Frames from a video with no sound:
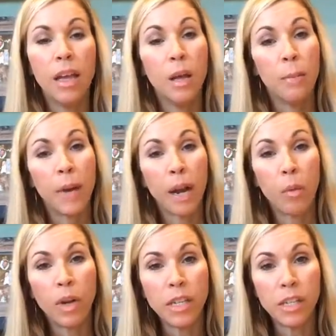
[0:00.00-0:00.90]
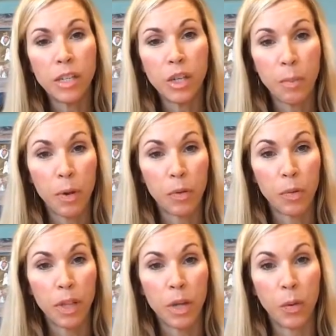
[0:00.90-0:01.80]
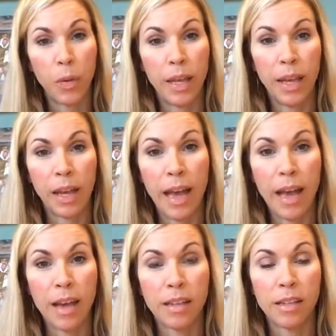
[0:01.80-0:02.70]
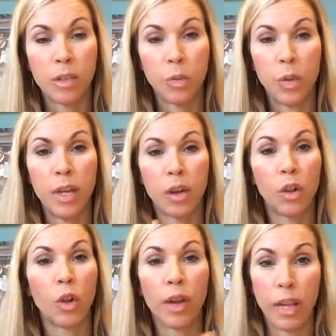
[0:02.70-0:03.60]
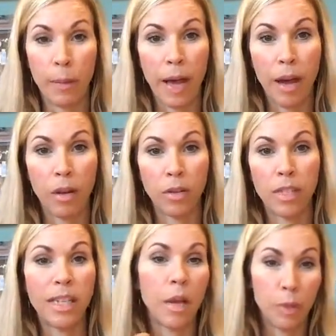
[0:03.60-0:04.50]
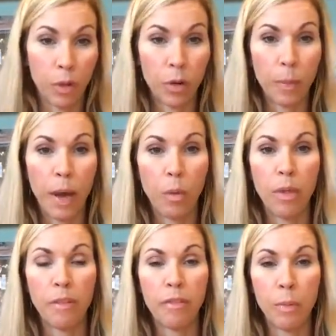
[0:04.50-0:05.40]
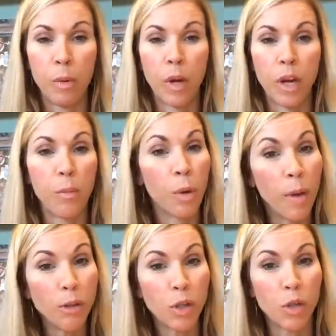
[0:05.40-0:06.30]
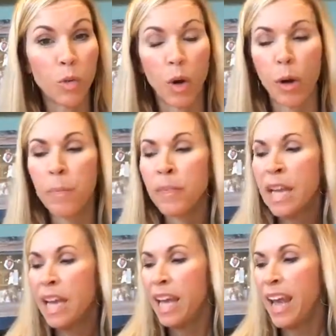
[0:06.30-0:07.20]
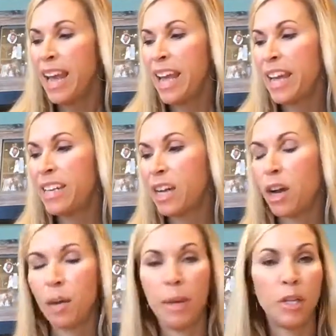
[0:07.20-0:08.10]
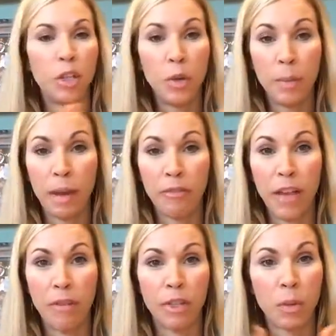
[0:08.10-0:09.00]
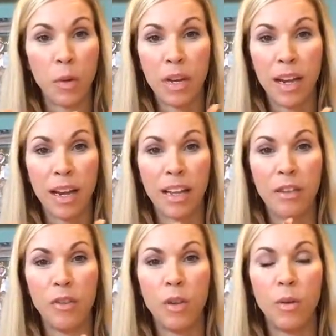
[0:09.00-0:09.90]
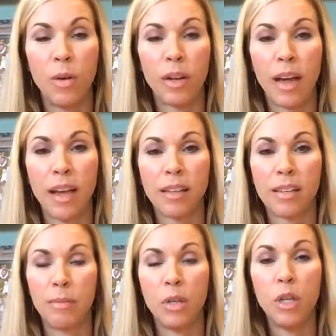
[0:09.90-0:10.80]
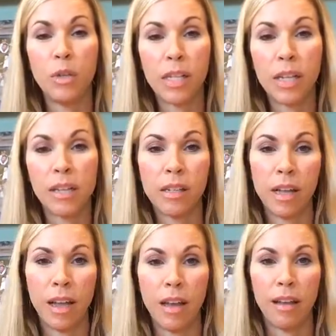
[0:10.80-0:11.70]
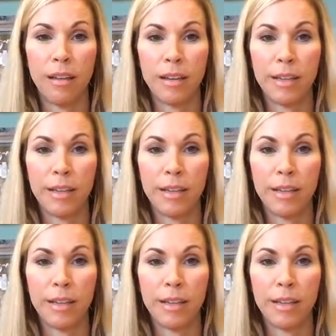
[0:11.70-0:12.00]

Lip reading: But I wanted to jump on really quick as we are learning about, today we learned about what the February promotions were. And two of my favorites, I wanted to kind of give you guys some uses and